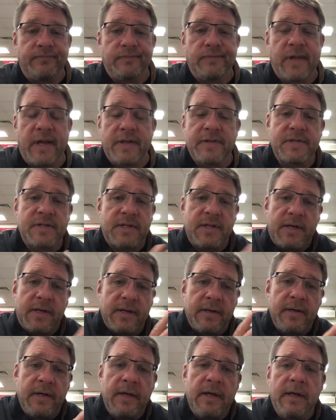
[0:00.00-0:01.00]
tends
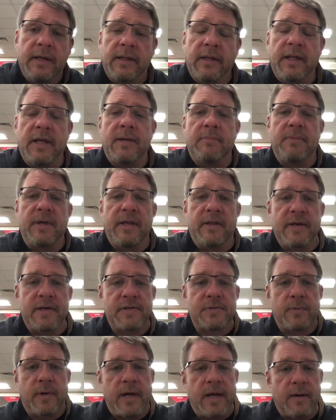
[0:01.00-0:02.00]
to lead me
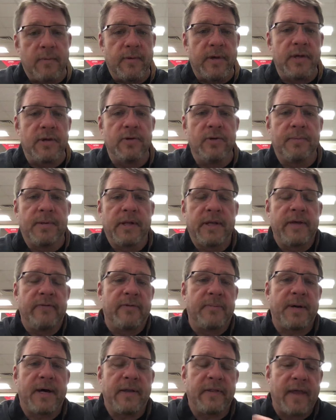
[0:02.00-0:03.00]
this way, and what you believe
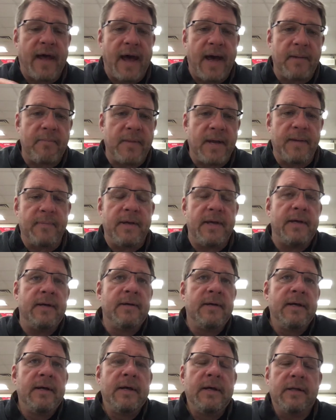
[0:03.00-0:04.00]
about that maybe
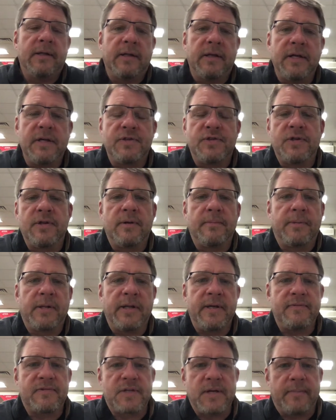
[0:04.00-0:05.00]
leads you to
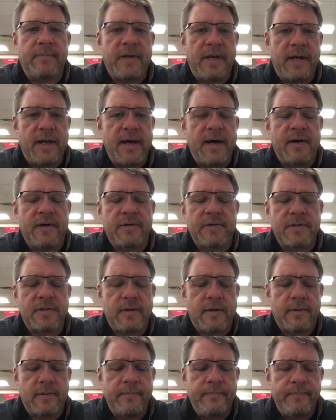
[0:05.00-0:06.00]
believe something else.
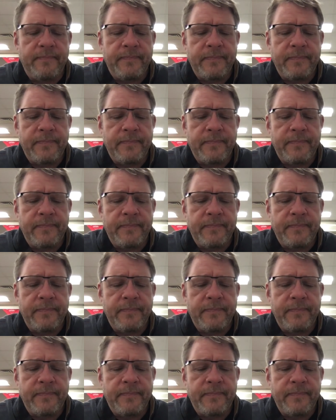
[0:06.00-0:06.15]
So,